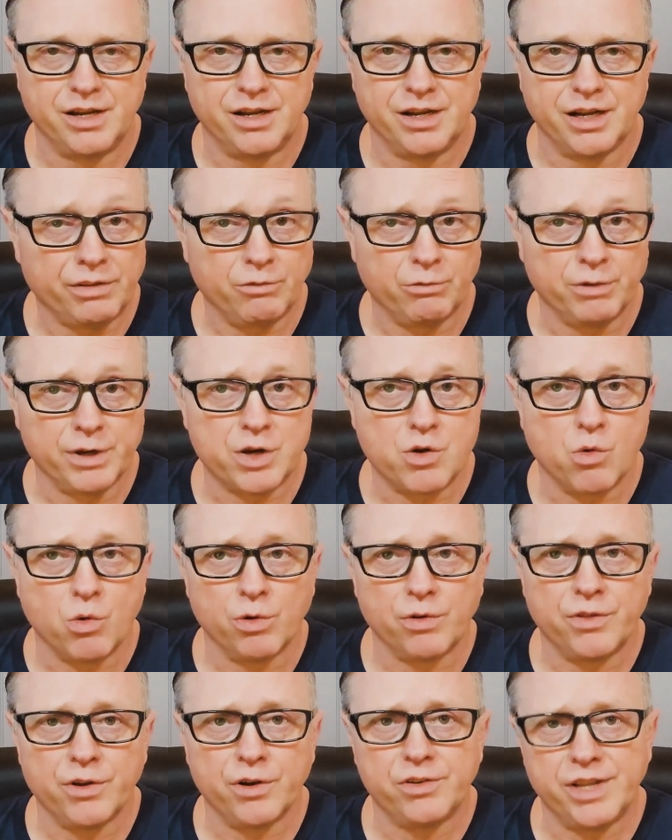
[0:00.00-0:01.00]
and
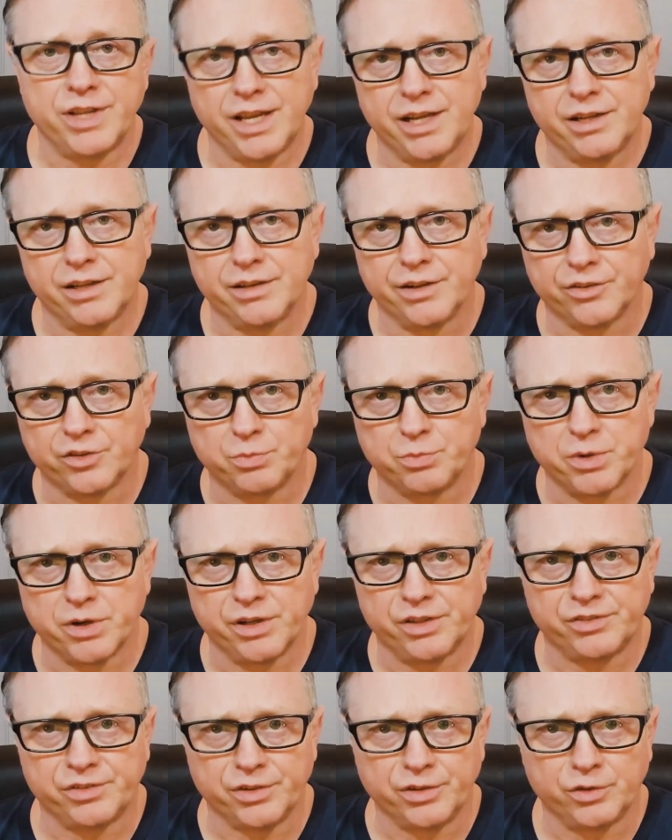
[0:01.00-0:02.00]
record their data and
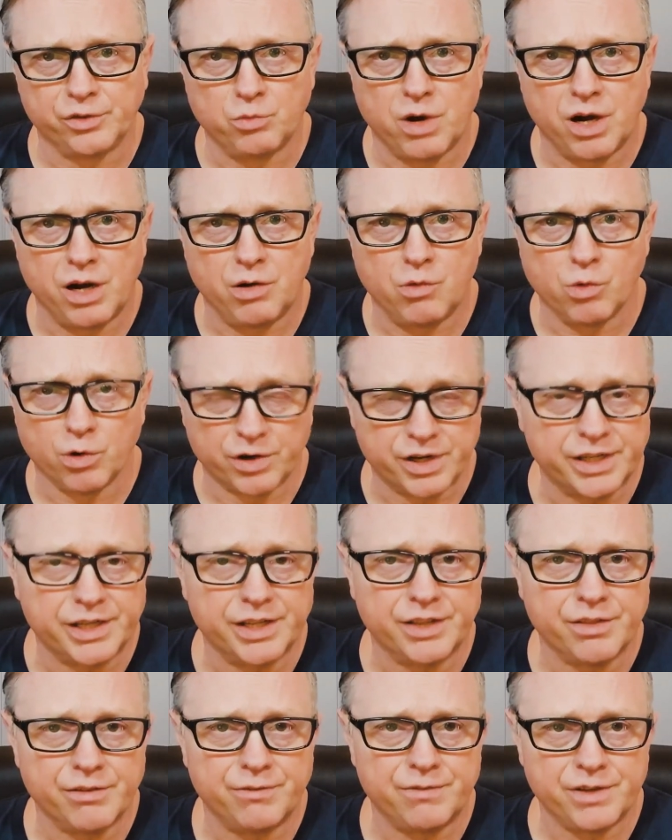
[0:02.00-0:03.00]
experiences while working
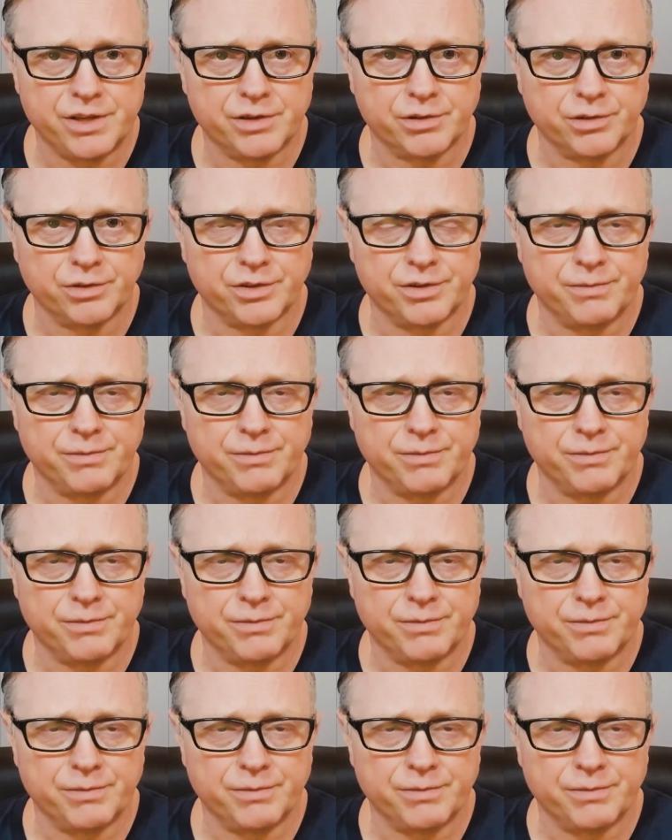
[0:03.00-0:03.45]
in the field.